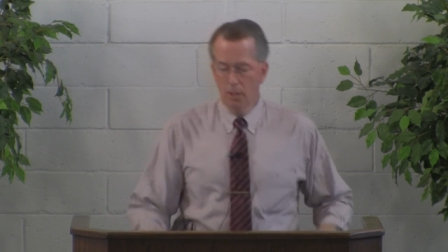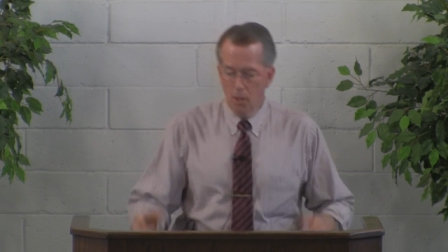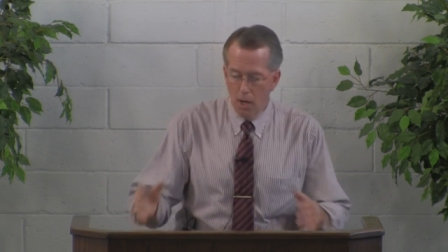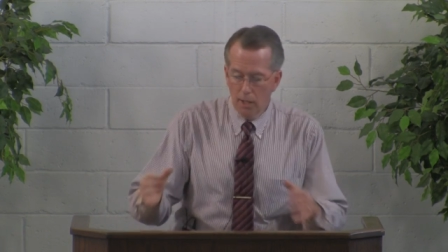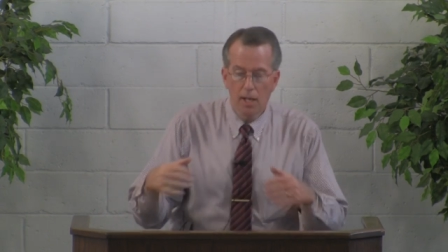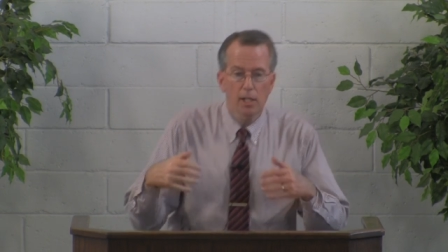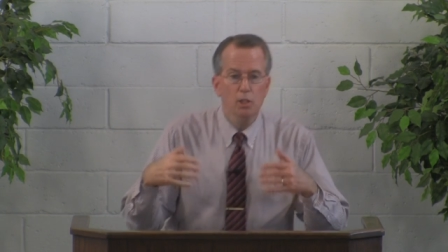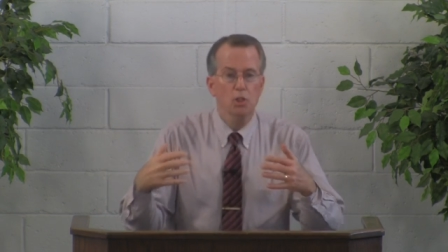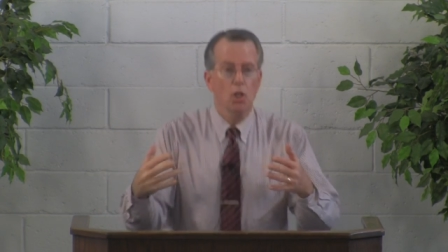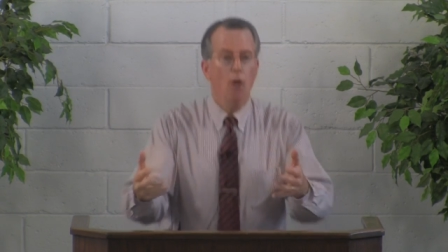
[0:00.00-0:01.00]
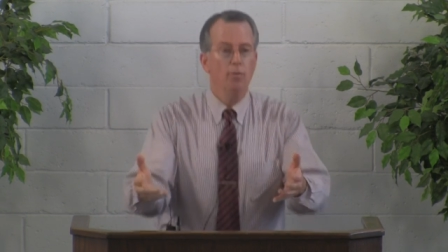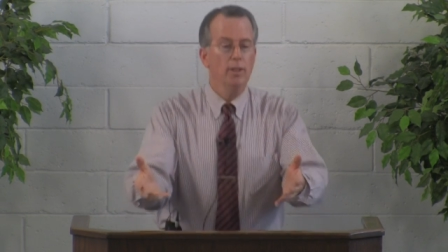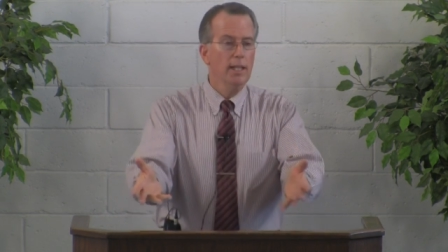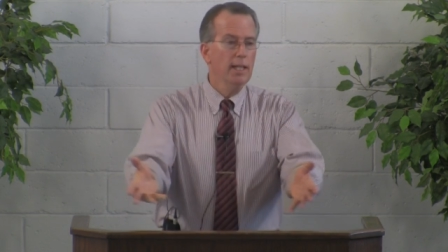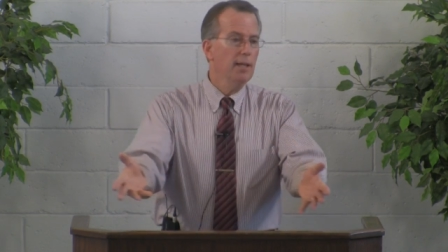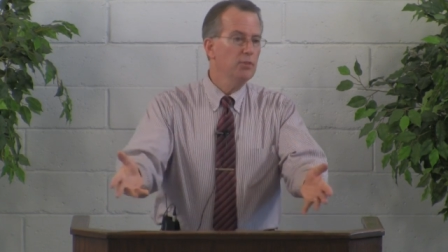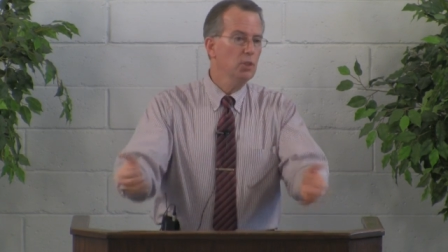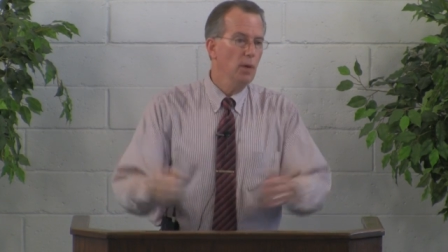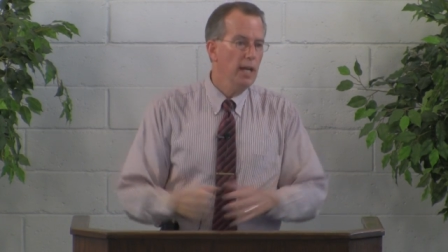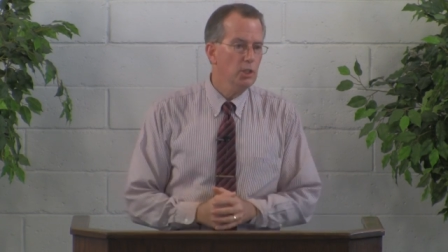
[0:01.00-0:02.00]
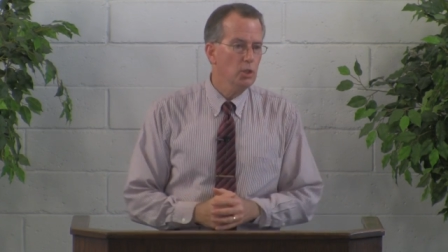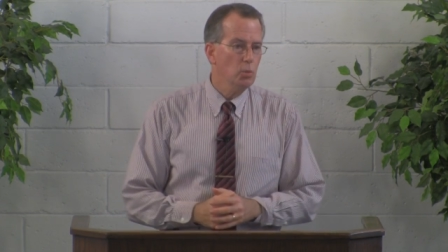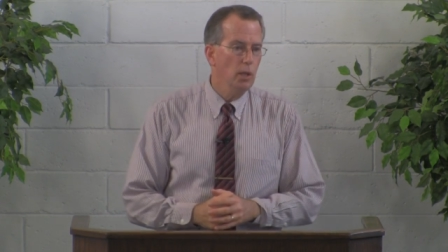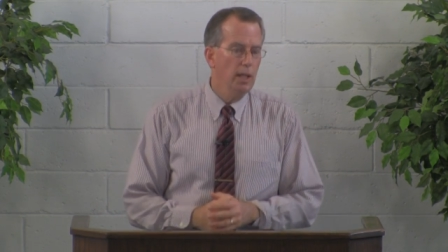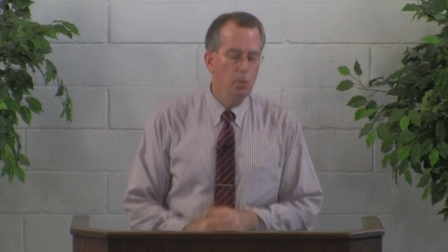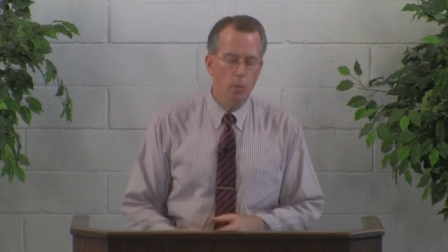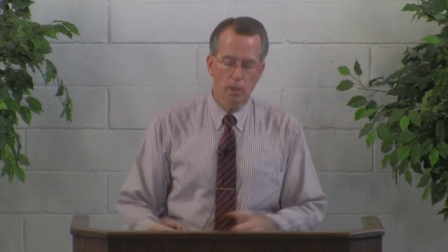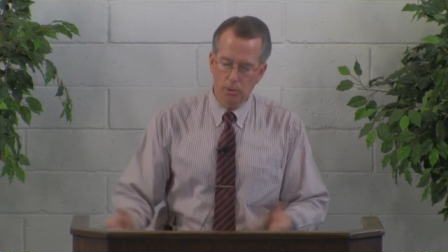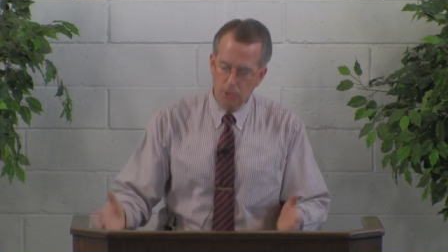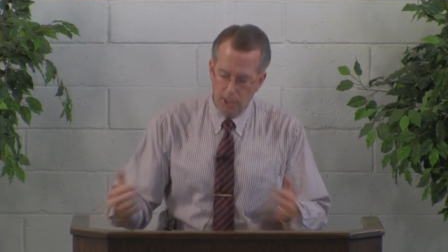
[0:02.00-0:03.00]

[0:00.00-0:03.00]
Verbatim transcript: God sovereignly gives grace where he wills.